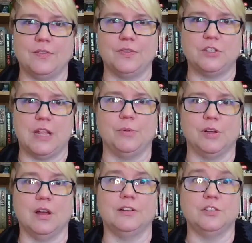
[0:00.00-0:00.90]
out the table
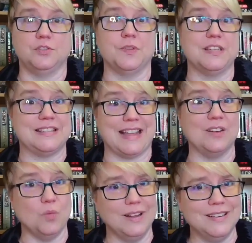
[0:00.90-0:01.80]
of contents for the
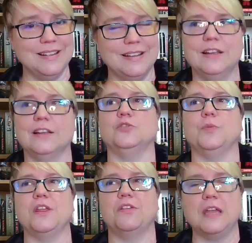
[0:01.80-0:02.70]
second one,
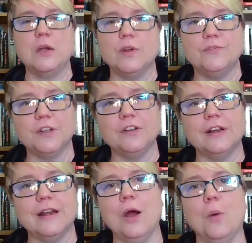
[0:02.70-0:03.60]
because we think we
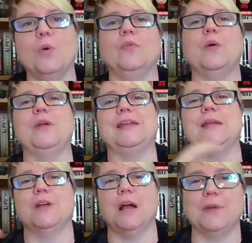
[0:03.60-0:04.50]
figured it out, but then we
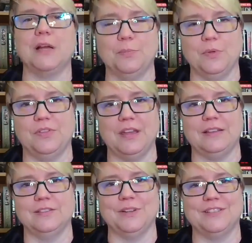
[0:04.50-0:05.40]
keep coming up with
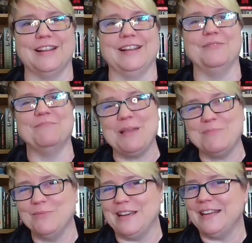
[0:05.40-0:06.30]
things and we're saying, maybe
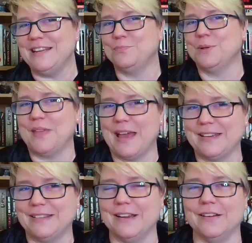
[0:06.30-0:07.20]
we need to put
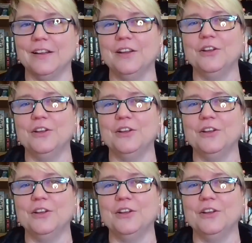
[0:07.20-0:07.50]
that in there.